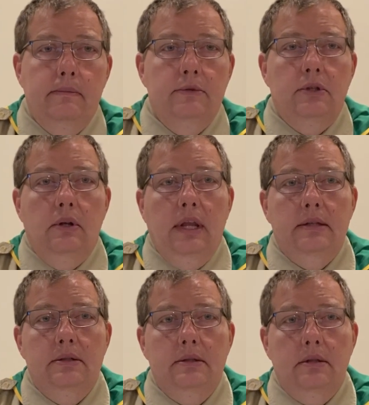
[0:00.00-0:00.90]
So
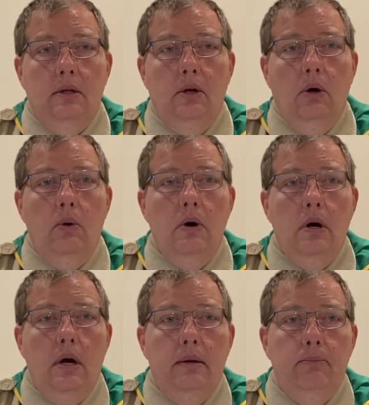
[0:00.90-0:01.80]
let's go
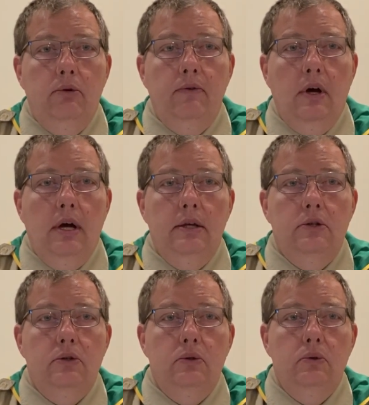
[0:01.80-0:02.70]
and move on
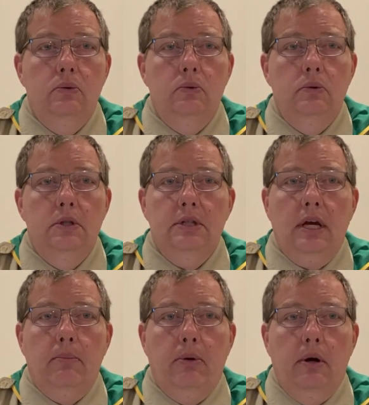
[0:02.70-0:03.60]
to the
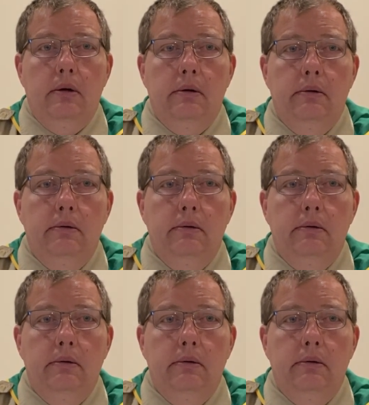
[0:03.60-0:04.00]
second part.